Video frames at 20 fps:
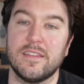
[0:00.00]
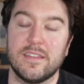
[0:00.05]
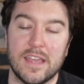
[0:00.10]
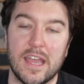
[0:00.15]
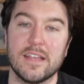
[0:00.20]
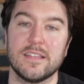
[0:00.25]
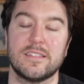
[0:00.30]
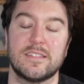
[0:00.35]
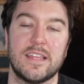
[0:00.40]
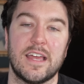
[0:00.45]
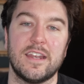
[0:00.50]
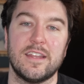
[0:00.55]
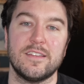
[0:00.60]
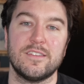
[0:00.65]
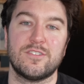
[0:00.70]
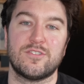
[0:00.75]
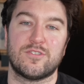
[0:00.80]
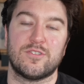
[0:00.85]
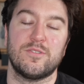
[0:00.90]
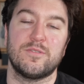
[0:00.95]
yes, that
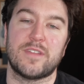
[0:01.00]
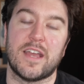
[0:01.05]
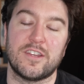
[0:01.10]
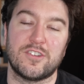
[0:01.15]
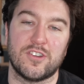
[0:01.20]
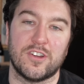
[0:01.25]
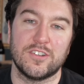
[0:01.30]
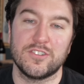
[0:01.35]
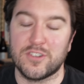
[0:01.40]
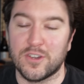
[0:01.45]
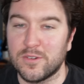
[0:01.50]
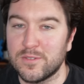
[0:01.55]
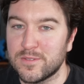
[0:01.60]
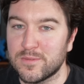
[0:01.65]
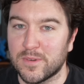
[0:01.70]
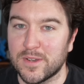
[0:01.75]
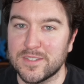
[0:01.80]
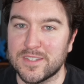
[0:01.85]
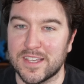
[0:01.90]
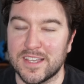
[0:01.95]
is true. Tyshawn Jones
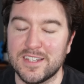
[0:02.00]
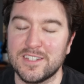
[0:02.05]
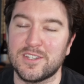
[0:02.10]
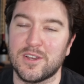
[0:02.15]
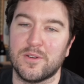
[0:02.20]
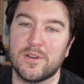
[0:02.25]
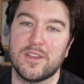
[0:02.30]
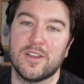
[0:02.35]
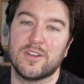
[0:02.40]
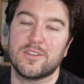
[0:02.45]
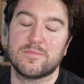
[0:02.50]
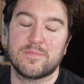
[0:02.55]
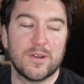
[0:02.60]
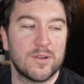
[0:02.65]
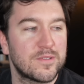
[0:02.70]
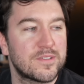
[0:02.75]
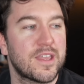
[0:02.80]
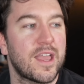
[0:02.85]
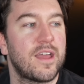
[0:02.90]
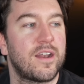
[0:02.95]
was in Tony Hawk's
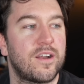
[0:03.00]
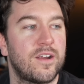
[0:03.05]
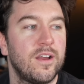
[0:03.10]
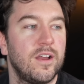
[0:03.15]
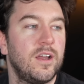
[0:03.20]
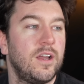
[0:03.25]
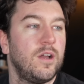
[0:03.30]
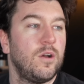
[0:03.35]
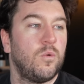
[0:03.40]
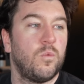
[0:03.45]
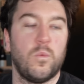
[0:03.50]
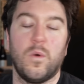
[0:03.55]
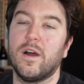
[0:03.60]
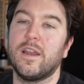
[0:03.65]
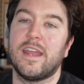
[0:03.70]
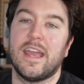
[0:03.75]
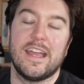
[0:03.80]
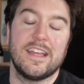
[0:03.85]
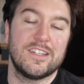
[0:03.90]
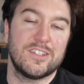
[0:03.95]
Pro Skater
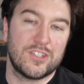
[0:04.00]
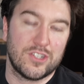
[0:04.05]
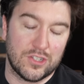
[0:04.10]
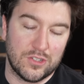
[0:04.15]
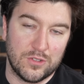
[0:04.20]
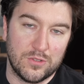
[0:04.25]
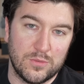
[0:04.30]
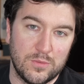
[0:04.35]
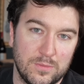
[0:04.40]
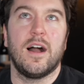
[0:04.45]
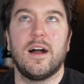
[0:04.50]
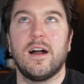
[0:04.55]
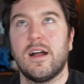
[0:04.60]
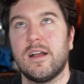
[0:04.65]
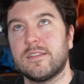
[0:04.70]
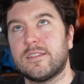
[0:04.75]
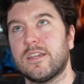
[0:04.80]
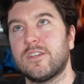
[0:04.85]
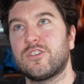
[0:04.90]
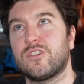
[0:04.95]
1 and 2.
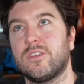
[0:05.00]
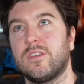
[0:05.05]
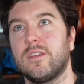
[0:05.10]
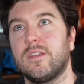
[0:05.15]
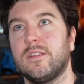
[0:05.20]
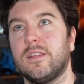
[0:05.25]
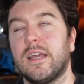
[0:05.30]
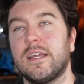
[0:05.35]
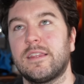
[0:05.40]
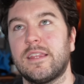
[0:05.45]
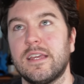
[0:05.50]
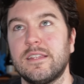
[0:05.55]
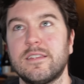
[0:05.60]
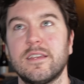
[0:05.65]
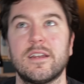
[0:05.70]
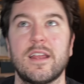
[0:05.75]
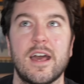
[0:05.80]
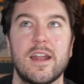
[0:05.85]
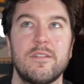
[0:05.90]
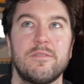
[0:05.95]
Essentially, like they
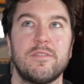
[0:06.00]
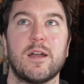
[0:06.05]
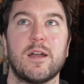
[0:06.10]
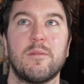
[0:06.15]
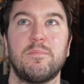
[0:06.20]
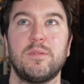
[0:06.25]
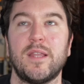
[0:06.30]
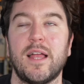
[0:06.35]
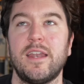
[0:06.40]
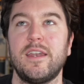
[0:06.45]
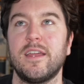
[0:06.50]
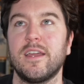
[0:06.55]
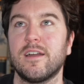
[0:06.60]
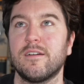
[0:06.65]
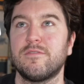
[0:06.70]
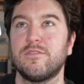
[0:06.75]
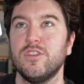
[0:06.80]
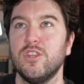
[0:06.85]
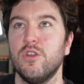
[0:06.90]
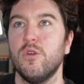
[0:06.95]
did kind of blending
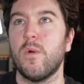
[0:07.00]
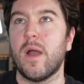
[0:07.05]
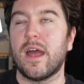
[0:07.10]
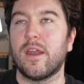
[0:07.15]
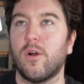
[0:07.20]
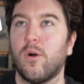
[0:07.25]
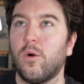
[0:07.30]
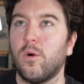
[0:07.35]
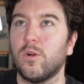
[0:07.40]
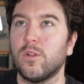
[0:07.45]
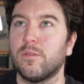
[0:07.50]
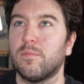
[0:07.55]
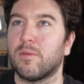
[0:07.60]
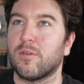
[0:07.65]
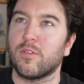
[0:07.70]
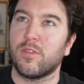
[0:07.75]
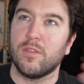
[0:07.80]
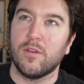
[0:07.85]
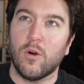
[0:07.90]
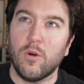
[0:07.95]
of new and old,
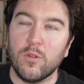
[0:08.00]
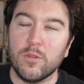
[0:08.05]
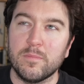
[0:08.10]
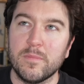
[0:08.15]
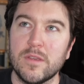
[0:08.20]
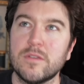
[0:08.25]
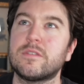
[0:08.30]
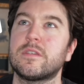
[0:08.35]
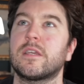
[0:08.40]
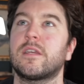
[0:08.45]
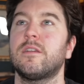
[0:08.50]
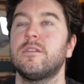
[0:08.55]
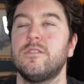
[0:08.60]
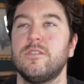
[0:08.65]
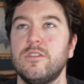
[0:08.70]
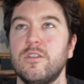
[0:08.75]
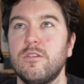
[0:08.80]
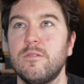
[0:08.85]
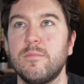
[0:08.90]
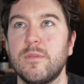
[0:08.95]
both old music,
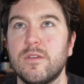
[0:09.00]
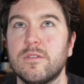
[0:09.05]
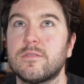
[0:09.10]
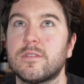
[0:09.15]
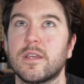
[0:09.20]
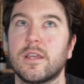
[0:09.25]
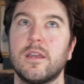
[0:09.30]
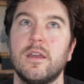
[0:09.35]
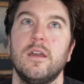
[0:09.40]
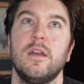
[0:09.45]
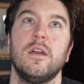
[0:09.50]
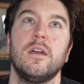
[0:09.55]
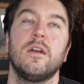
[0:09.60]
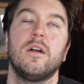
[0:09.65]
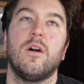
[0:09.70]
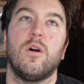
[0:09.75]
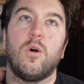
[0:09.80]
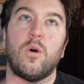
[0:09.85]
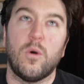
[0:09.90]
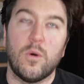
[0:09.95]
new music,
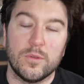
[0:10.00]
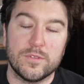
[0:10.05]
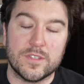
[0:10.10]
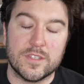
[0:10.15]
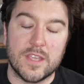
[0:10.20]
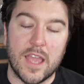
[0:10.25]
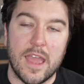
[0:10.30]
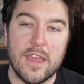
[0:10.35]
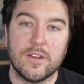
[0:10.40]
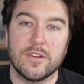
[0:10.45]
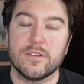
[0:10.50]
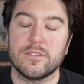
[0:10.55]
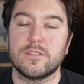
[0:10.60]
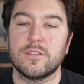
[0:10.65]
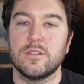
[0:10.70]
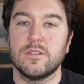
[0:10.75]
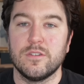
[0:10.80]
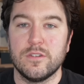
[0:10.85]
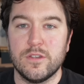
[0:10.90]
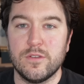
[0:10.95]
old
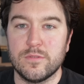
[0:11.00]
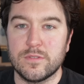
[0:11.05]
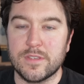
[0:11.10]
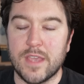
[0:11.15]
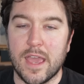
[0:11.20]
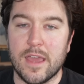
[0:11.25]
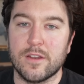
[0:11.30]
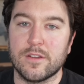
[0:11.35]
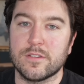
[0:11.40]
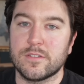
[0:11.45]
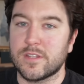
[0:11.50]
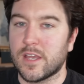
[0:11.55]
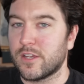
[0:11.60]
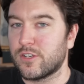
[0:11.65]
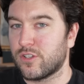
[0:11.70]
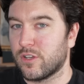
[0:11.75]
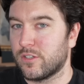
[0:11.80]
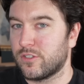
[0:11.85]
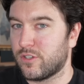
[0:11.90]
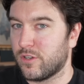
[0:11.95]
skaters, new skaters.
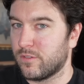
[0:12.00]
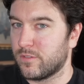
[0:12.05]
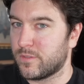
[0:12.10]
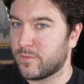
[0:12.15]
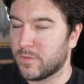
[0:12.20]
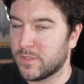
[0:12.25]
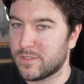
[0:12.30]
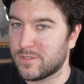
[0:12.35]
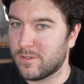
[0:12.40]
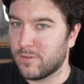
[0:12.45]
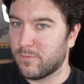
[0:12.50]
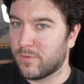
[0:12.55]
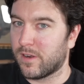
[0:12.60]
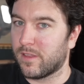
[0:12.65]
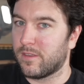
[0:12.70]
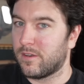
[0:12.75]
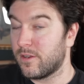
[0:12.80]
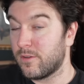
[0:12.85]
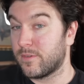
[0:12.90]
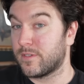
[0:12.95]
Tyshawn Jones was one
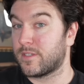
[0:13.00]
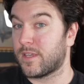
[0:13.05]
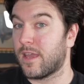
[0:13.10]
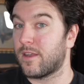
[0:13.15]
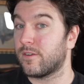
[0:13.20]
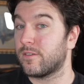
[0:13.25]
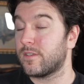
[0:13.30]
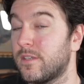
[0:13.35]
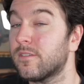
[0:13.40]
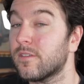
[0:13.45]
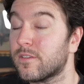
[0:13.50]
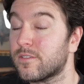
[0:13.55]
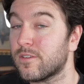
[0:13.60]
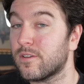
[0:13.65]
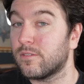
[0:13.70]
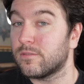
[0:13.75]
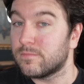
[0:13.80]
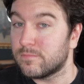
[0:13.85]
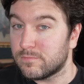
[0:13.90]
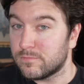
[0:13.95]
of the newest skaters. He's
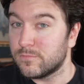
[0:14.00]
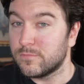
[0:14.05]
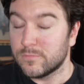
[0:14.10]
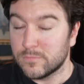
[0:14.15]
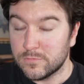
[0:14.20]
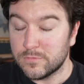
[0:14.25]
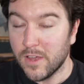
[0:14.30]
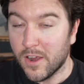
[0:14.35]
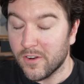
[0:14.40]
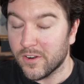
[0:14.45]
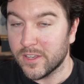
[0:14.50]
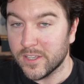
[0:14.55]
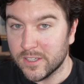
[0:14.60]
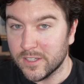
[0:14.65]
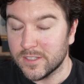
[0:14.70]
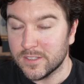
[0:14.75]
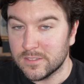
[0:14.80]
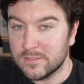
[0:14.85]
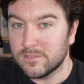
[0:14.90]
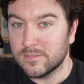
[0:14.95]
also very
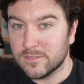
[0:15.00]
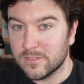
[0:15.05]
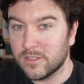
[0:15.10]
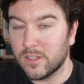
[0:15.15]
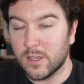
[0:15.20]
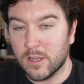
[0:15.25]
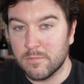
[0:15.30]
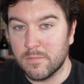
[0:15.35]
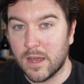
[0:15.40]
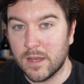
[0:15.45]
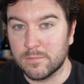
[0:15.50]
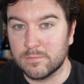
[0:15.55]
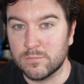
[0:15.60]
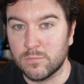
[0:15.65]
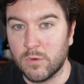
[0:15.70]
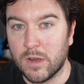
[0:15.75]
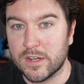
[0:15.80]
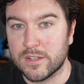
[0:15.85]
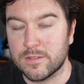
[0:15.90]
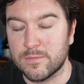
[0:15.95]
good. Look him
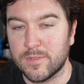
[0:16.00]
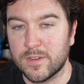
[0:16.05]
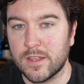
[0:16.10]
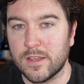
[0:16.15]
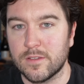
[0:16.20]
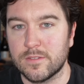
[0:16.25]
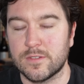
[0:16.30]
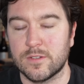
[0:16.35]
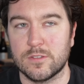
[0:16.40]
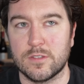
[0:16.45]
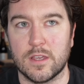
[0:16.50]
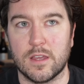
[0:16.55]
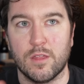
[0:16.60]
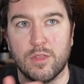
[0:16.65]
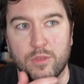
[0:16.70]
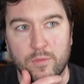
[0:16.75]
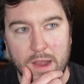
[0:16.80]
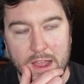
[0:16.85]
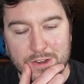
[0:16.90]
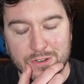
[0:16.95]
up, watch some videos. There's like a
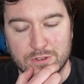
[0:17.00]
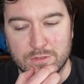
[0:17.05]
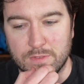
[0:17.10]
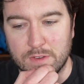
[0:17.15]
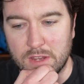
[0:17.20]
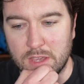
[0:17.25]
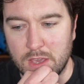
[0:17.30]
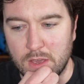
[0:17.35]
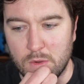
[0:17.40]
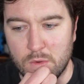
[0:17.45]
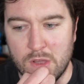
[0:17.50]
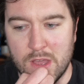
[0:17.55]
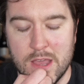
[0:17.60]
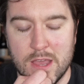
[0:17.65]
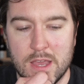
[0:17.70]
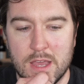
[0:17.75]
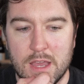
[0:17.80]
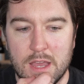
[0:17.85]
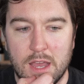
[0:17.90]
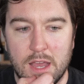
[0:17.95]
Thrasher video
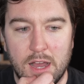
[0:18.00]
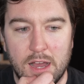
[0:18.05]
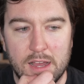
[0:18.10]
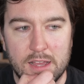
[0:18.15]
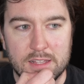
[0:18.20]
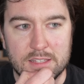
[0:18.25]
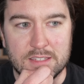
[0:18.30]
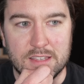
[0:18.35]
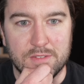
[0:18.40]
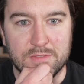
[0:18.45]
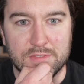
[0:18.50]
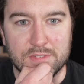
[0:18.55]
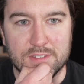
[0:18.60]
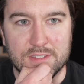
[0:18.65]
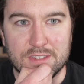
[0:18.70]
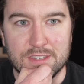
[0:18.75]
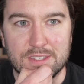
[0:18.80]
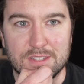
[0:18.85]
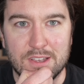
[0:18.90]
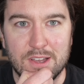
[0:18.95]
in San
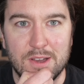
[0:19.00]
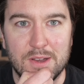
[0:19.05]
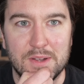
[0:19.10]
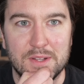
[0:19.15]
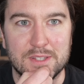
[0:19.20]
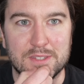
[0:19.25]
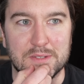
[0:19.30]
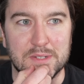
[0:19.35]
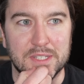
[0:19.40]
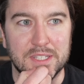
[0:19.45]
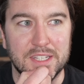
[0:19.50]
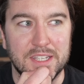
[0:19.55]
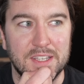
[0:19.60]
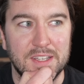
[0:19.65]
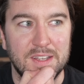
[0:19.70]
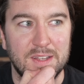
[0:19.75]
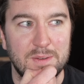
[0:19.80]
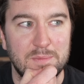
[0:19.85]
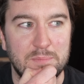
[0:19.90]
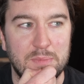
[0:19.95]
Francisco that's really
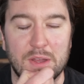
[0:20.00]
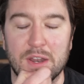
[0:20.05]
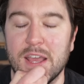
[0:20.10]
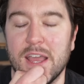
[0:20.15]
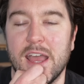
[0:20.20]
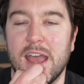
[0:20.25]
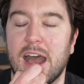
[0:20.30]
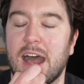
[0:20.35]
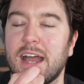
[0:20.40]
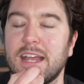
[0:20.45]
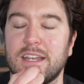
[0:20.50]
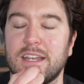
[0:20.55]
good, but I